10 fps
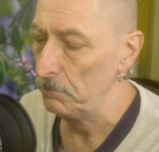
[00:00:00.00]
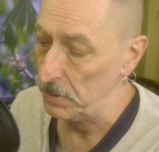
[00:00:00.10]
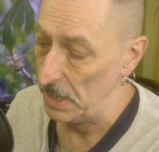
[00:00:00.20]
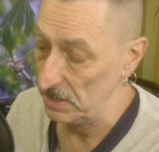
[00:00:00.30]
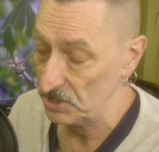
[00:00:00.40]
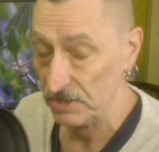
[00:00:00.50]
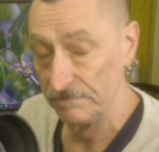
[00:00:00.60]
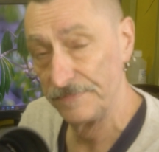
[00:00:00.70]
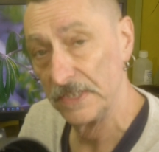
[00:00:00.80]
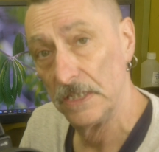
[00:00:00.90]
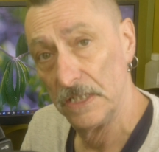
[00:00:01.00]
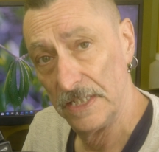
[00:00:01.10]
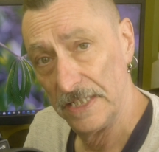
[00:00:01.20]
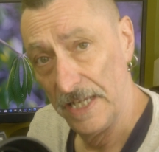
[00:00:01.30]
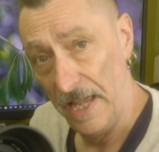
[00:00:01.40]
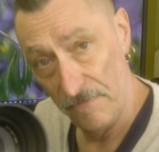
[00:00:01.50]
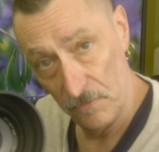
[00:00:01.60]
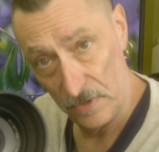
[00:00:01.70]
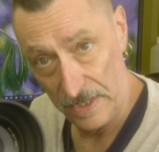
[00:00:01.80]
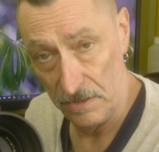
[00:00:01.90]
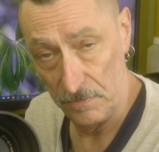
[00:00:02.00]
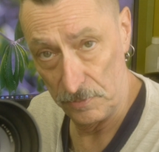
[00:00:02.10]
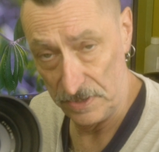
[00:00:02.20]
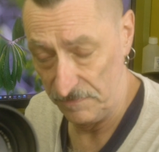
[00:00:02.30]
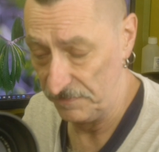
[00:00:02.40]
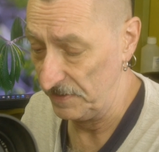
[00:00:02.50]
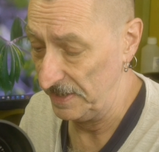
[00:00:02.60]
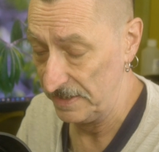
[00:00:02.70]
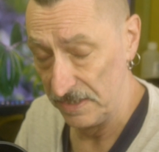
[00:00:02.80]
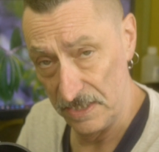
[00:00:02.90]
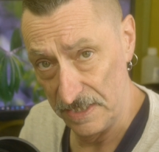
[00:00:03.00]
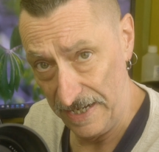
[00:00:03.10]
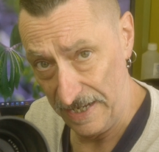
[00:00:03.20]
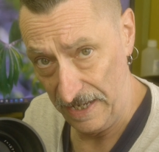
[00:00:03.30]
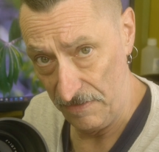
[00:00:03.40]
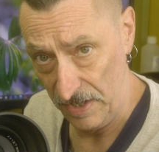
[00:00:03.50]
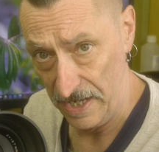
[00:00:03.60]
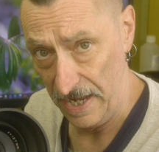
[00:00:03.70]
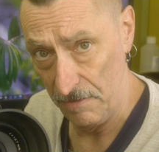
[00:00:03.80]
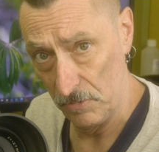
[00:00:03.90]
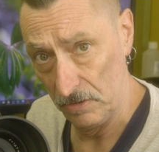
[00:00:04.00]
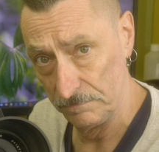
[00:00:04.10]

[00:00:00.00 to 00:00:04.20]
But even without the prism finder, this is a heavy camera.